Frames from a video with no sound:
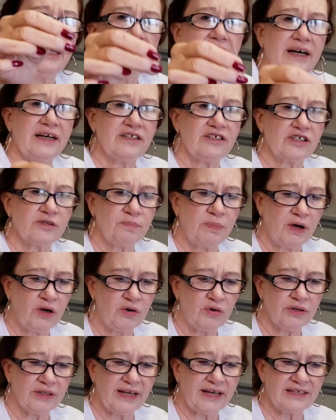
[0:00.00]
and I just
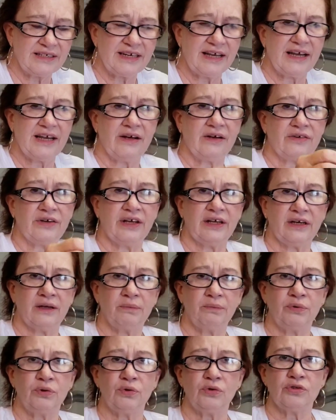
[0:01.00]
poke that down and
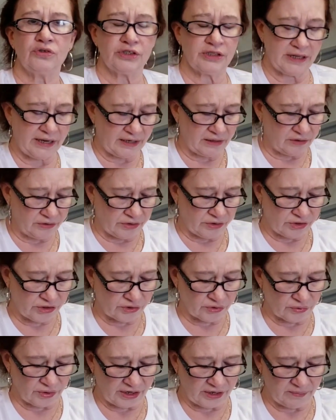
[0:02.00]
it pulls that loose
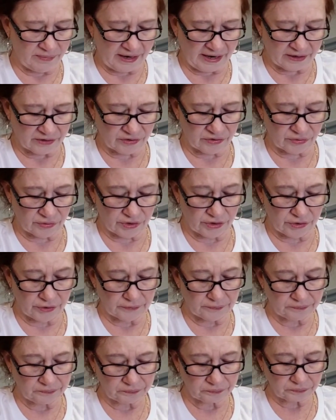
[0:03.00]
thread back through.
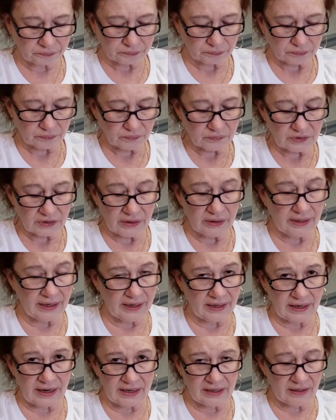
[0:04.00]

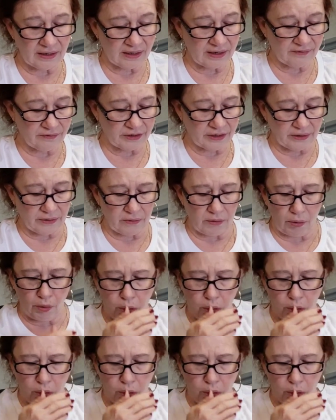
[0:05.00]
And I love it.